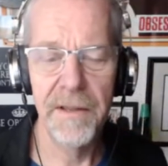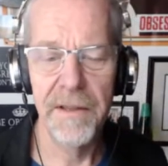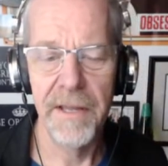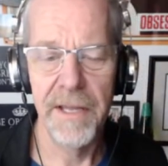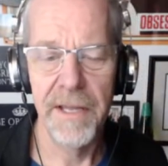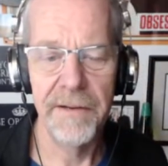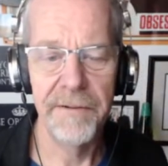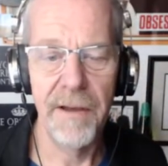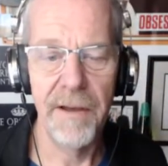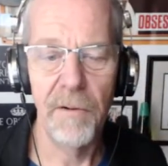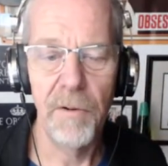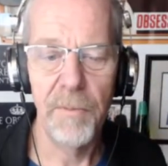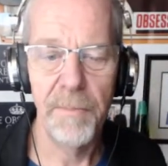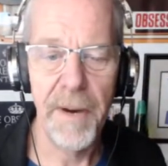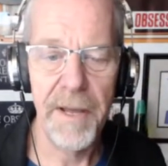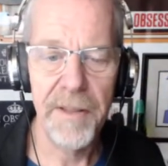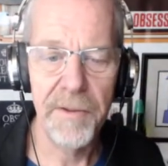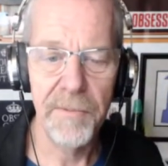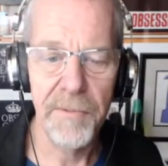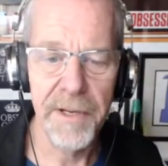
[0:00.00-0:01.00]
And oh,
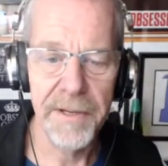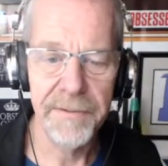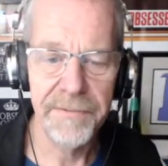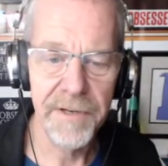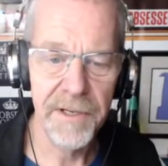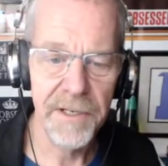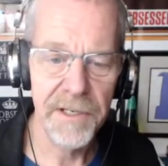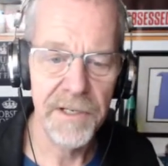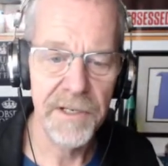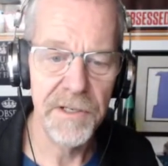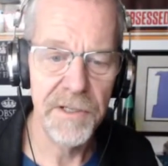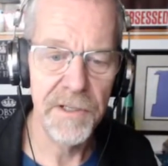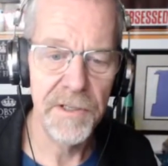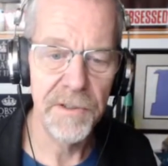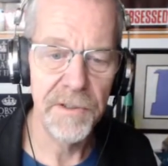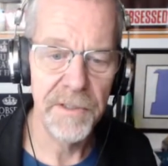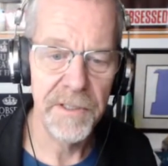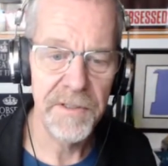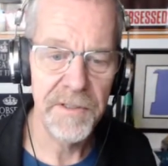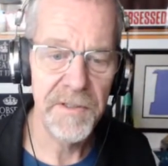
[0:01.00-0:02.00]
by the way, if you're going to
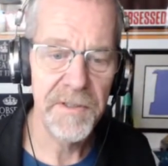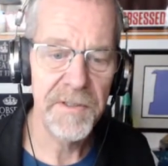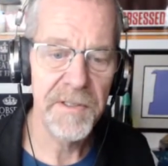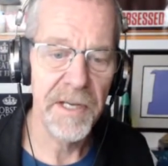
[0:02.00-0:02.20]
do, this is